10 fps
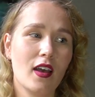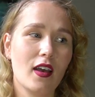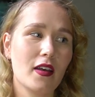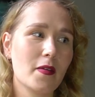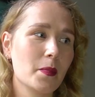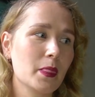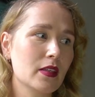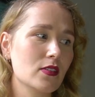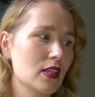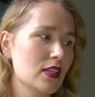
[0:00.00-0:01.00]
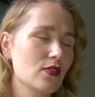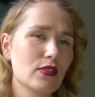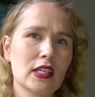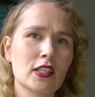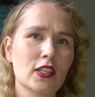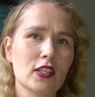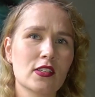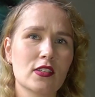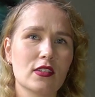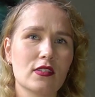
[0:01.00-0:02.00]
So that's a really good
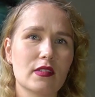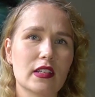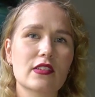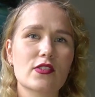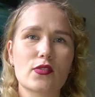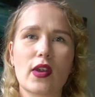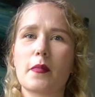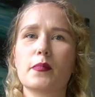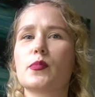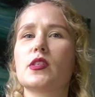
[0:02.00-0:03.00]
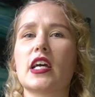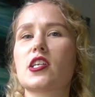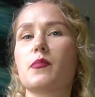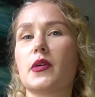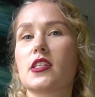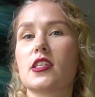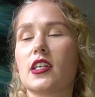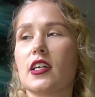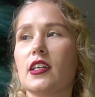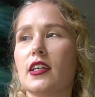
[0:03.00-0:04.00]
scrap stash
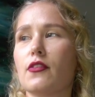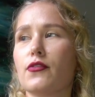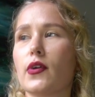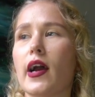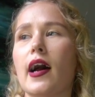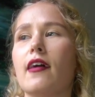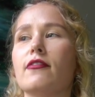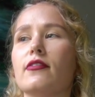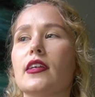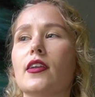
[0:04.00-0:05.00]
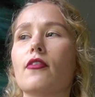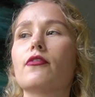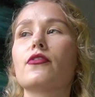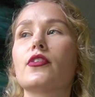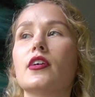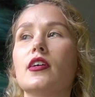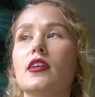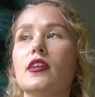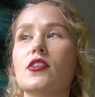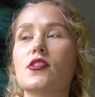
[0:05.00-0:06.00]
buster if you have enough
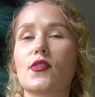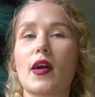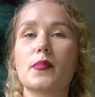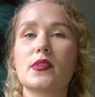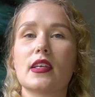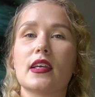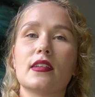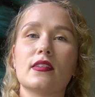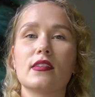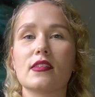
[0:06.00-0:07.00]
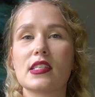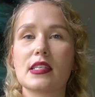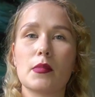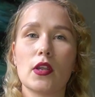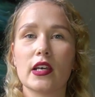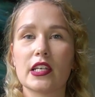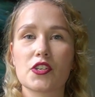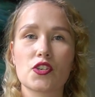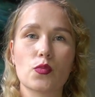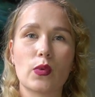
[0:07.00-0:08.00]
scraps in
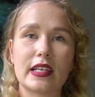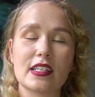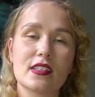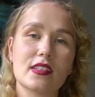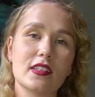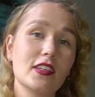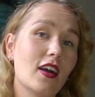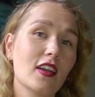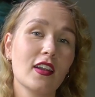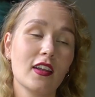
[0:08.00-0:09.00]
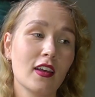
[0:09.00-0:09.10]
similar-ish weight yarn.